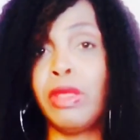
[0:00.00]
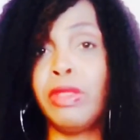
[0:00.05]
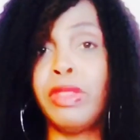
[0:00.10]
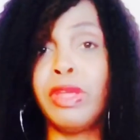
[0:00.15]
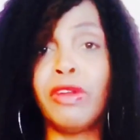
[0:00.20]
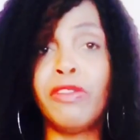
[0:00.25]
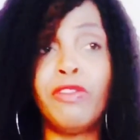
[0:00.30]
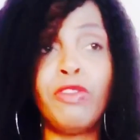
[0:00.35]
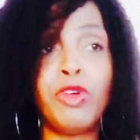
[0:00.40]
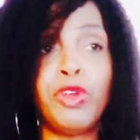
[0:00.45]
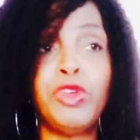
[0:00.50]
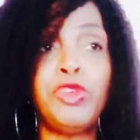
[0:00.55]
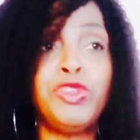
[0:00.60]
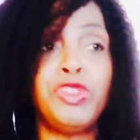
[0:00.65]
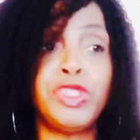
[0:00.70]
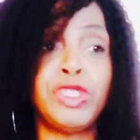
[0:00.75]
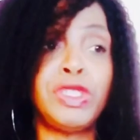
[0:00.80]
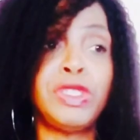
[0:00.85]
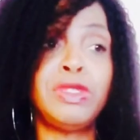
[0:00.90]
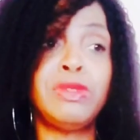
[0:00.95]
therefore you
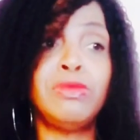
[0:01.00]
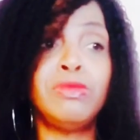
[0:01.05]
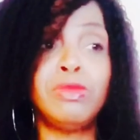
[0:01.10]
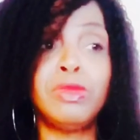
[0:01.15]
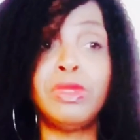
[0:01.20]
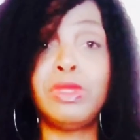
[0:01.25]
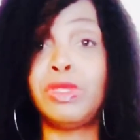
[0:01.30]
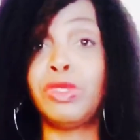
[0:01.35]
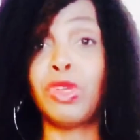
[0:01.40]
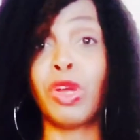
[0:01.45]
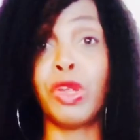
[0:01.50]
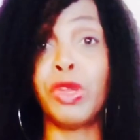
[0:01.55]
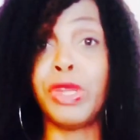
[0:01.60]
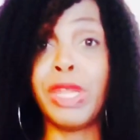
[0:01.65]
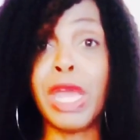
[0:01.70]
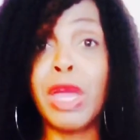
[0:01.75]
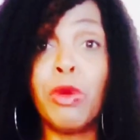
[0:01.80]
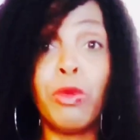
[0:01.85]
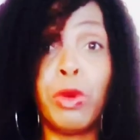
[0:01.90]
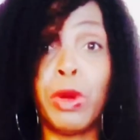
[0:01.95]
just start
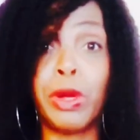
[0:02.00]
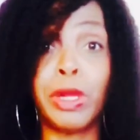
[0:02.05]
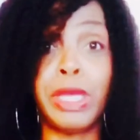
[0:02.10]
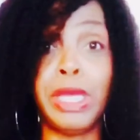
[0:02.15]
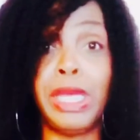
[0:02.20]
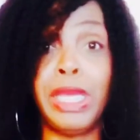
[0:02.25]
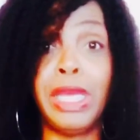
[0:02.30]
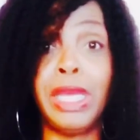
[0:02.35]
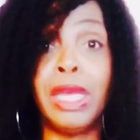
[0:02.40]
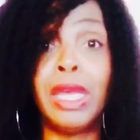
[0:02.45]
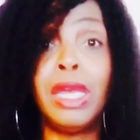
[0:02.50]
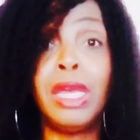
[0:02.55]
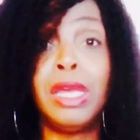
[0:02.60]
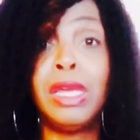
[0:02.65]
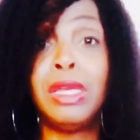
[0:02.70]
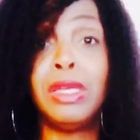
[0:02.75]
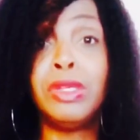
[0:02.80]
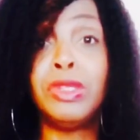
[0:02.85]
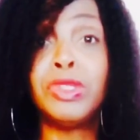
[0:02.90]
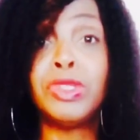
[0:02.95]
networking.
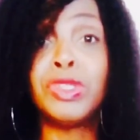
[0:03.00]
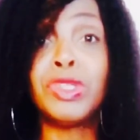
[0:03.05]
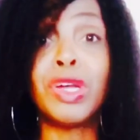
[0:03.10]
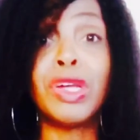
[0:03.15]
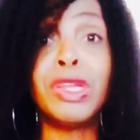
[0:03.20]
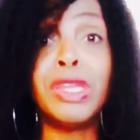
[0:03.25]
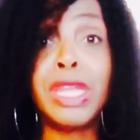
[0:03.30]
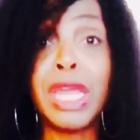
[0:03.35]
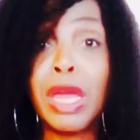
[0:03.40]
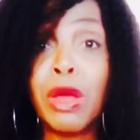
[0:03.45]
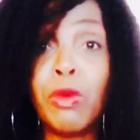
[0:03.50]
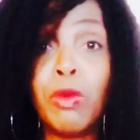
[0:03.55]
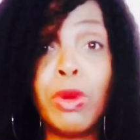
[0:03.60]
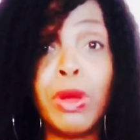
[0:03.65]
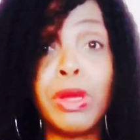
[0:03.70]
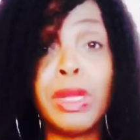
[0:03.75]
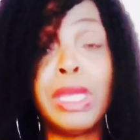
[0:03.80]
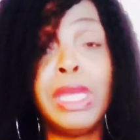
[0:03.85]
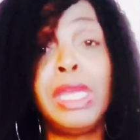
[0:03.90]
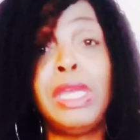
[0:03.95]
You
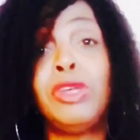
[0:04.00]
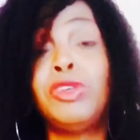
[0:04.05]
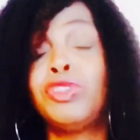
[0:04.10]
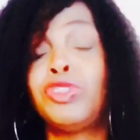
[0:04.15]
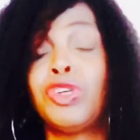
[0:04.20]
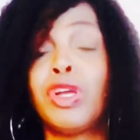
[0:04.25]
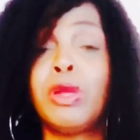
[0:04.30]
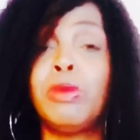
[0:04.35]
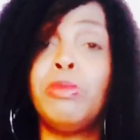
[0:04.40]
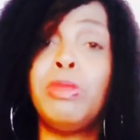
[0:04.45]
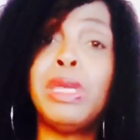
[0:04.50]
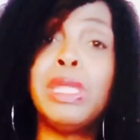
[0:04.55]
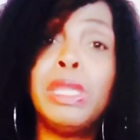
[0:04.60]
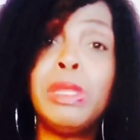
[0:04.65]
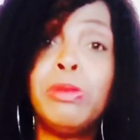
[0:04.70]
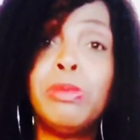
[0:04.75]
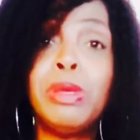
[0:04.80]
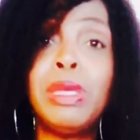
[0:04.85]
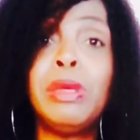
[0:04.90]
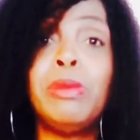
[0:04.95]
start
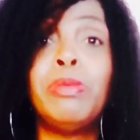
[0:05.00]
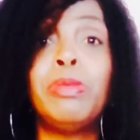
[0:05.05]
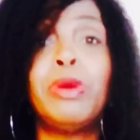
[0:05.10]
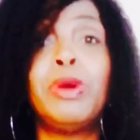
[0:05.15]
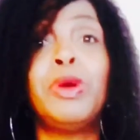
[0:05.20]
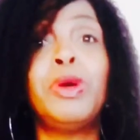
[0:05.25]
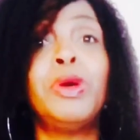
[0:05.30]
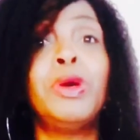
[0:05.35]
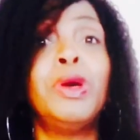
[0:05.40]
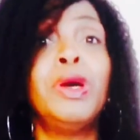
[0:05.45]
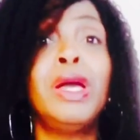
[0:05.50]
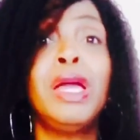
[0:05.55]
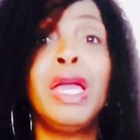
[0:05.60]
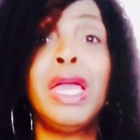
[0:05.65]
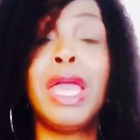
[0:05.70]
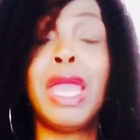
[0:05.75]
meeting people,